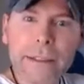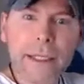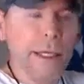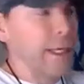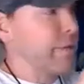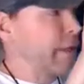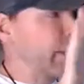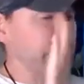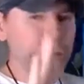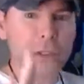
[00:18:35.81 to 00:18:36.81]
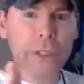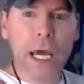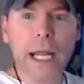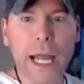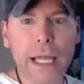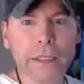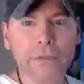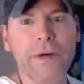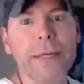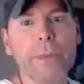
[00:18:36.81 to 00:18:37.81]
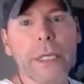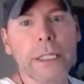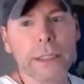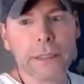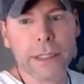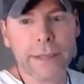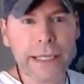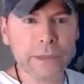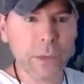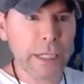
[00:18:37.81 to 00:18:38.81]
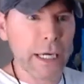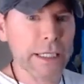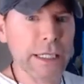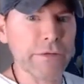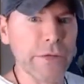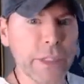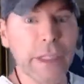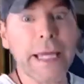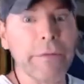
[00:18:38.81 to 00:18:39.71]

and the others are not as vibrant. And that's what kind of gives it life.